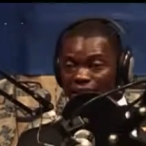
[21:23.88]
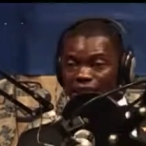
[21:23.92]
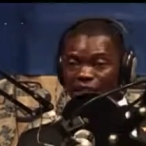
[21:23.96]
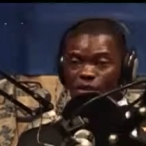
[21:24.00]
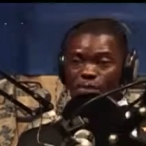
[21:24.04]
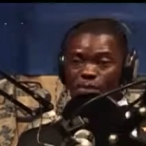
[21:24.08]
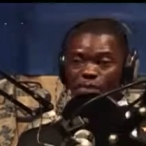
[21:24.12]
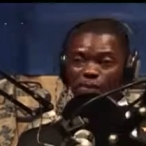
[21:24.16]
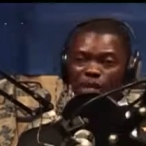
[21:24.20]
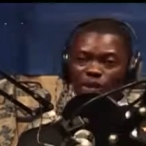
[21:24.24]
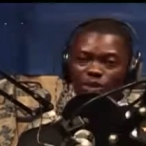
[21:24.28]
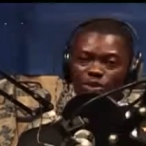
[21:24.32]

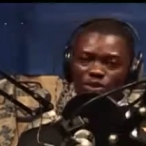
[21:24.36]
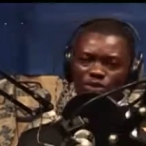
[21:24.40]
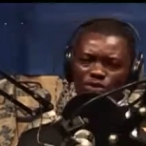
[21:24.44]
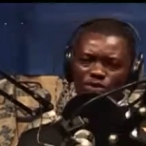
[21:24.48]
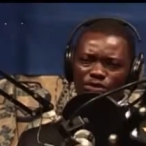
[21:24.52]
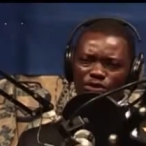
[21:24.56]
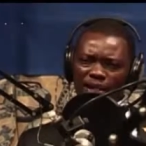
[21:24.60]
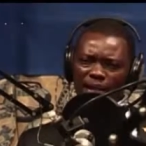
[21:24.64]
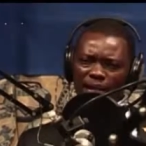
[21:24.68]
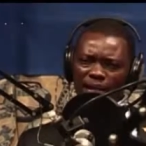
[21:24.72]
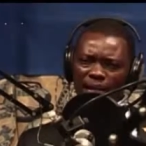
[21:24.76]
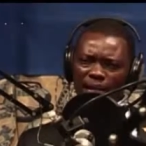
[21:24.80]
respect of
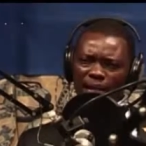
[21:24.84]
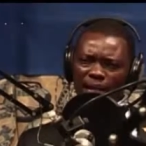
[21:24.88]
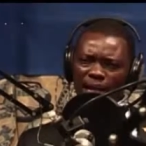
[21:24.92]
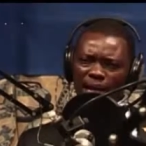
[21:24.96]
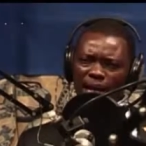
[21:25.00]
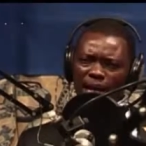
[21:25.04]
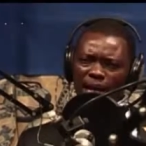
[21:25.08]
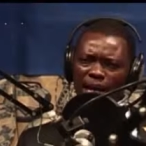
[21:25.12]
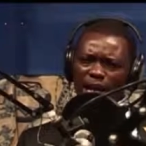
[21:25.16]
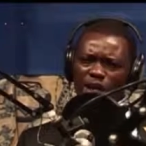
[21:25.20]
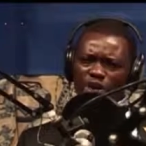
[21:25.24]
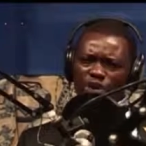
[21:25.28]

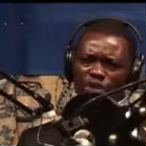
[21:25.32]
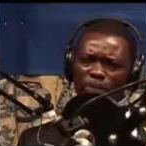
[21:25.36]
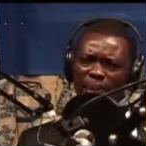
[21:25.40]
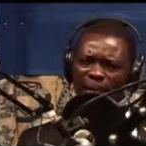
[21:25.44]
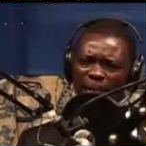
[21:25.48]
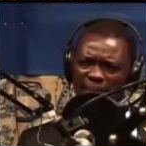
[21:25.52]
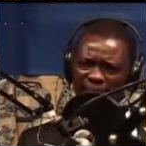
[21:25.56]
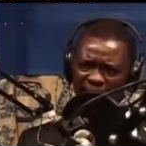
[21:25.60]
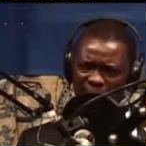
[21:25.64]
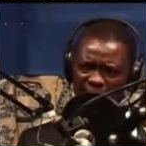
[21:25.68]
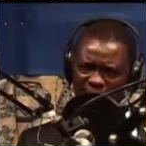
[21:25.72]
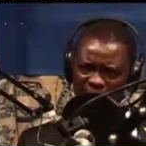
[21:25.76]

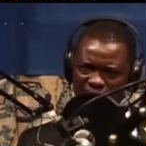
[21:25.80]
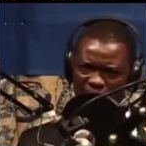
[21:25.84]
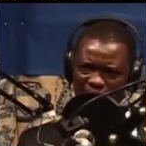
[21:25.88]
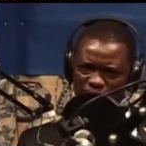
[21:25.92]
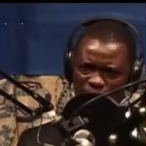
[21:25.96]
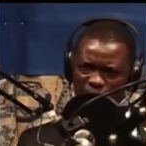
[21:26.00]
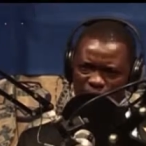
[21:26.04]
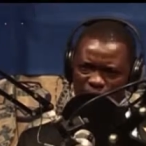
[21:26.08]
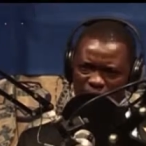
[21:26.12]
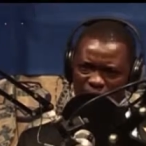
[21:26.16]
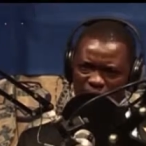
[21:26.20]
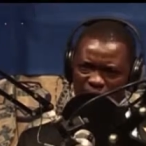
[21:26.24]
human rights
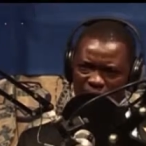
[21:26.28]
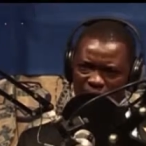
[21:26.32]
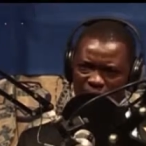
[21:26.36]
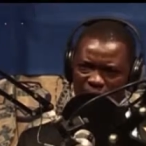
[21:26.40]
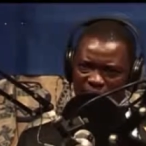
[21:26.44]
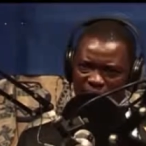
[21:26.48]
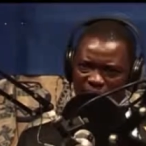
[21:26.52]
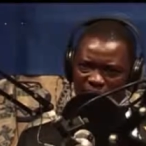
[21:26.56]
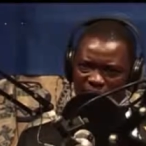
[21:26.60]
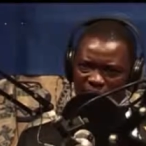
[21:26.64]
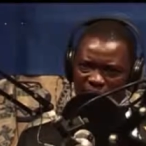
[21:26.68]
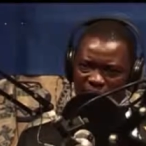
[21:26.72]
issues.
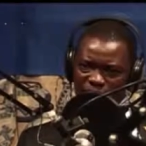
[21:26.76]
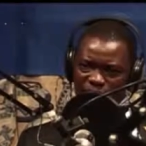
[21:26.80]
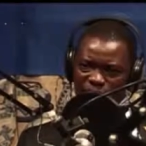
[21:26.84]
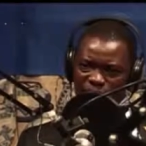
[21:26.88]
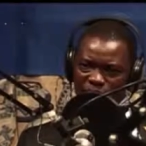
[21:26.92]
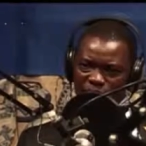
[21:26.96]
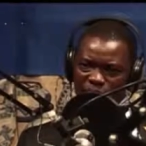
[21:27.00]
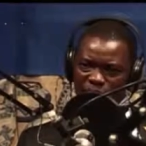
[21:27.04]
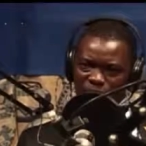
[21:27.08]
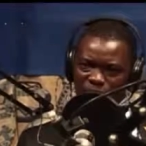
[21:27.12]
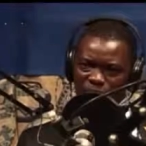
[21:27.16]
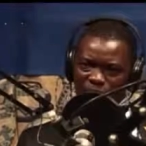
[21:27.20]

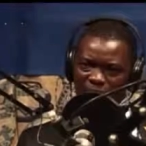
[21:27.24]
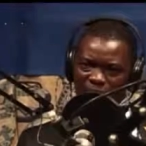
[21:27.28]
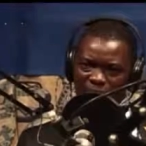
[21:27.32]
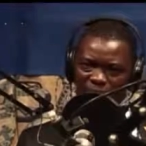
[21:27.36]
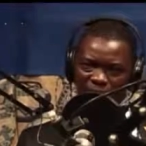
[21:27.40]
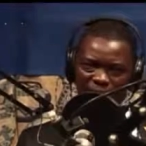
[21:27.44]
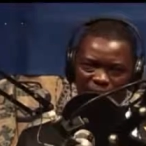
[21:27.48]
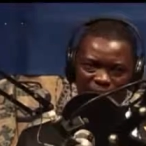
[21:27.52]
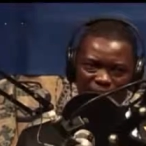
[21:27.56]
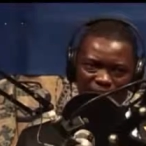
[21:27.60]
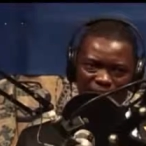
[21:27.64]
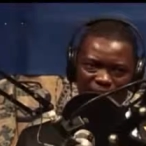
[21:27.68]
So
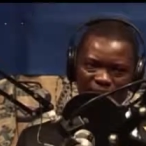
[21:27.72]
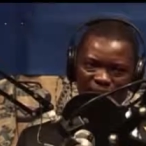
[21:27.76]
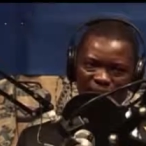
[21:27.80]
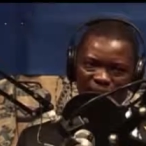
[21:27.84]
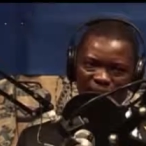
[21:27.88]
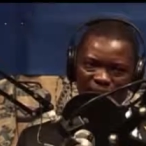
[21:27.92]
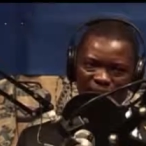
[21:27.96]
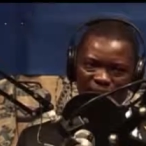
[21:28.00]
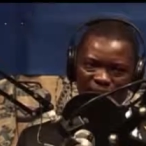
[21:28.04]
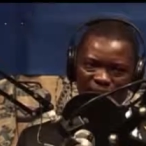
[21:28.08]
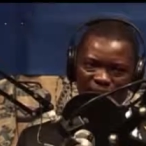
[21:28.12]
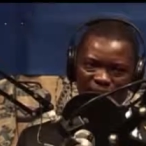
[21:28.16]
I
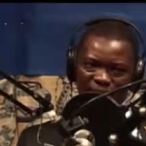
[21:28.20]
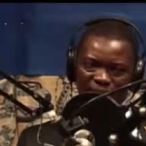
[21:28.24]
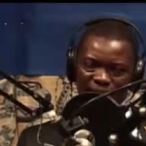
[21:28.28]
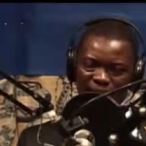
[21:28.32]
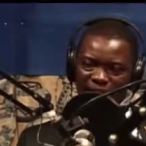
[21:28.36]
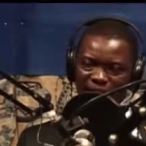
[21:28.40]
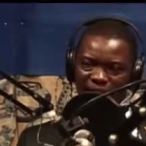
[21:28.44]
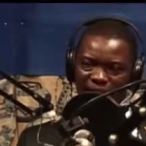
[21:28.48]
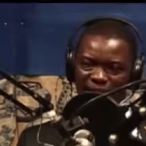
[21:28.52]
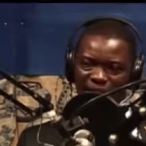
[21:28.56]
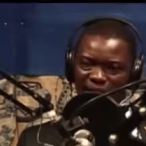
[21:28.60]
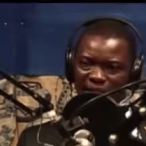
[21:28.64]

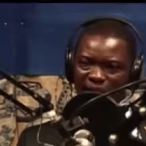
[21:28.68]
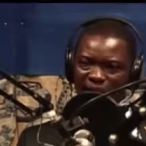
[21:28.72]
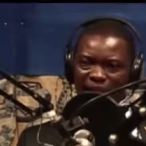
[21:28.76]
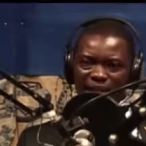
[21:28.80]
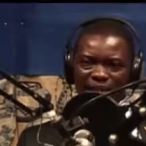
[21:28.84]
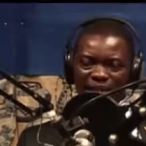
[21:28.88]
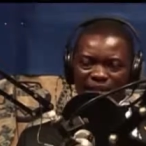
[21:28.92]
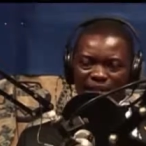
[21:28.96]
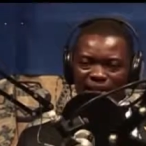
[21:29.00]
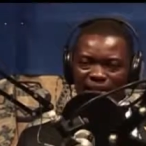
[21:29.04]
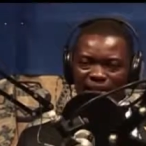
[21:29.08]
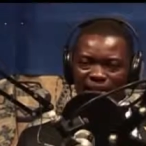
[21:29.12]
think in
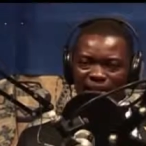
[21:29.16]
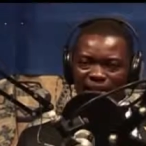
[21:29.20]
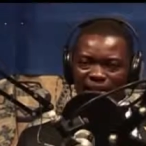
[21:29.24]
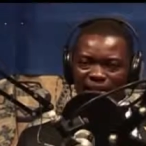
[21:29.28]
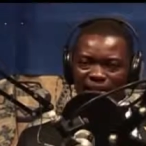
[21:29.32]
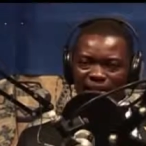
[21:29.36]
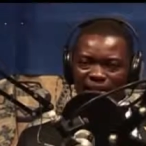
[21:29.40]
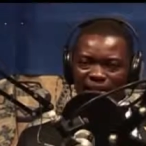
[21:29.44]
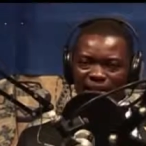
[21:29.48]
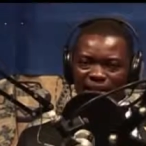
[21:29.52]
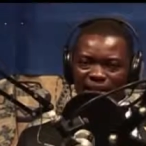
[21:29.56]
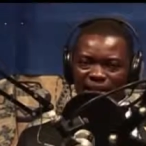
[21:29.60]

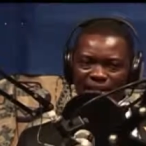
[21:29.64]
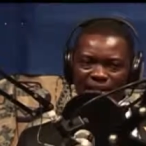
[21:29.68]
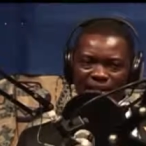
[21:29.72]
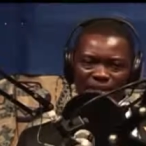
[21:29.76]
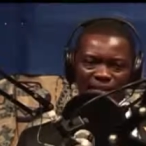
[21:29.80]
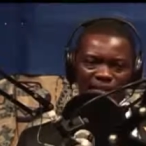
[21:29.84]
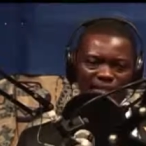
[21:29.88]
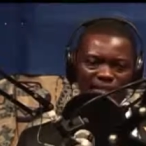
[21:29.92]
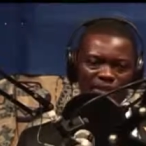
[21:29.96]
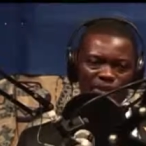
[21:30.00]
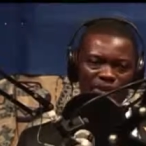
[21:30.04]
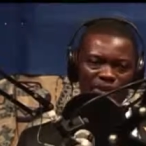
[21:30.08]
any
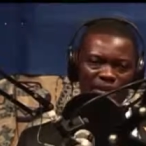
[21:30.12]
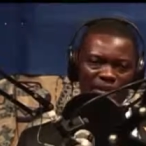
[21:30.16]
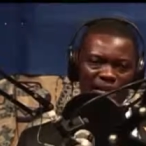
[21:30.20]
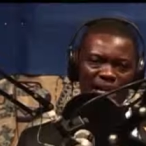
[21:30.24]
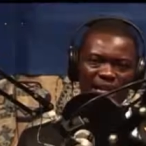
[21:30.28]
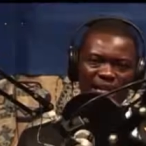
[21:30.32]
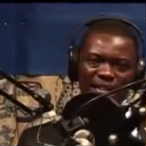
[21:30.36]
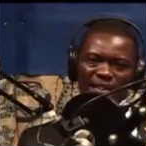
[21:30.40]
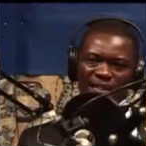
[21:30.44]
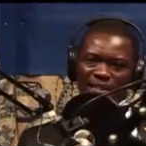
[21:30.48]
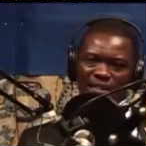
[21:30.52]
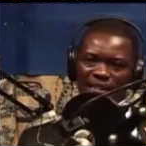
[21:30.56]
city you can
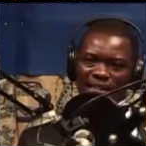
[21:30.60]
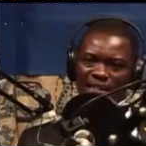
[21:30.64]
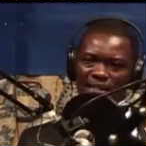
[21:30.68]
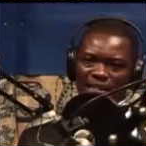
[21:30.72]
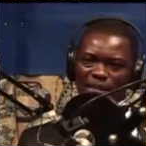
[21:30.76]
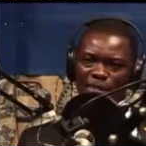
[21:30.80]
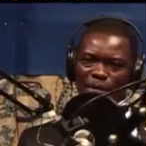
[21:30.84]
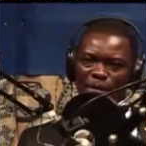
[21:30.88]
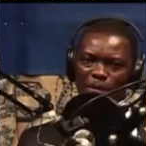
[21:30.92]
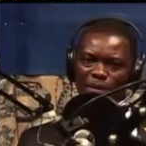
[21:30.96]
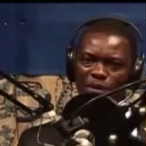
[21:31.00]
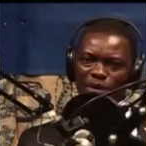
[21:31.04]
access
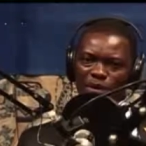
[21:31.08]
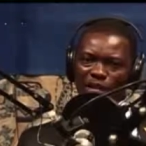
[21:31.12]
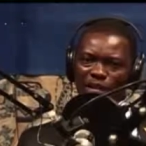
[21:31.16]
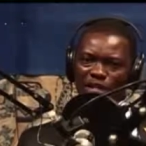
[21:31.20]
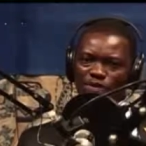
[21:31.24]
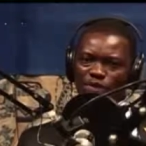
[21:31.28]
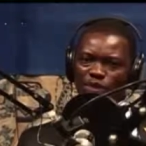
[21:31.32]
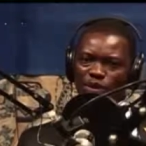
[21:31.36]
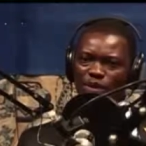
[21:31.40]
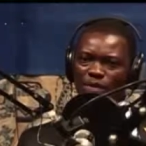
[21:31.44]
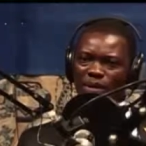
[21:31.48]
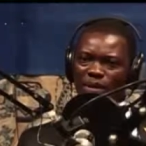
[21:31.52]
Zimbabwe
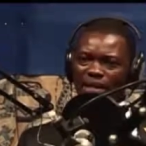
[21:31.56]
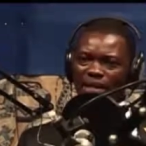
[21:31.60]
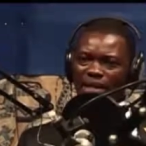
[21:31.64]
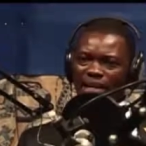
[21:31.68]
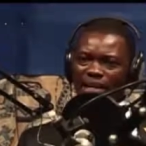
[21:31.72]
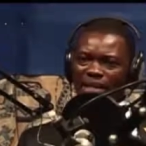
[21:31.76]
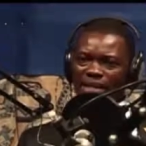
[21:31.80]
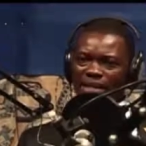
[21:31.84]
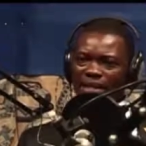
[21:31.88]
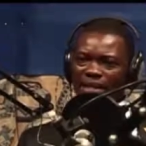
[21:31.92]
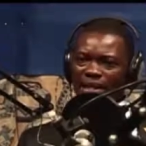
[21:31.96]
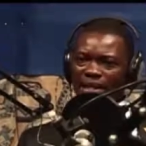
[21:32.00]
Lawyers for Human
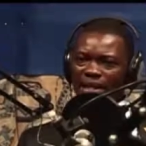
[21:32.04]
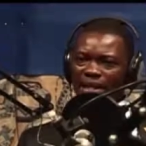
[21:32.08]
Rights.